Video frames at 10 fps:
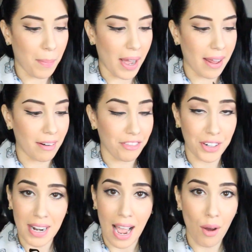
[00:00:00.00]
But
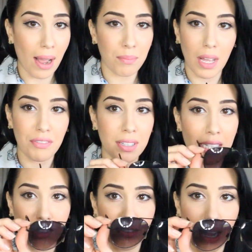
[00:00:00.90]
for now, I'm
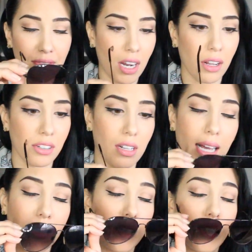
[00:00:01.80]
loving these five dollar
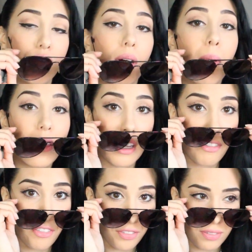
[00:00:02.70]
glasses from
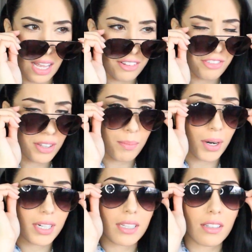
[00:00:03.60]
the, not the flea
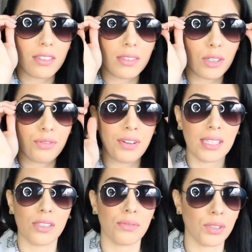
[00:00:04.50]
market, the little
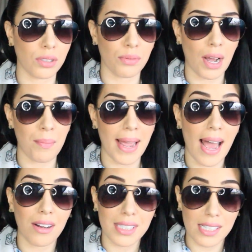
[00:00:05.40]
festival around my
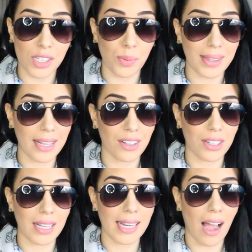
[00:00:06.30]
house. This is what they
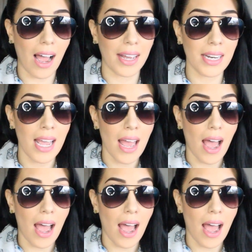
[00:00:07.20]
look like on.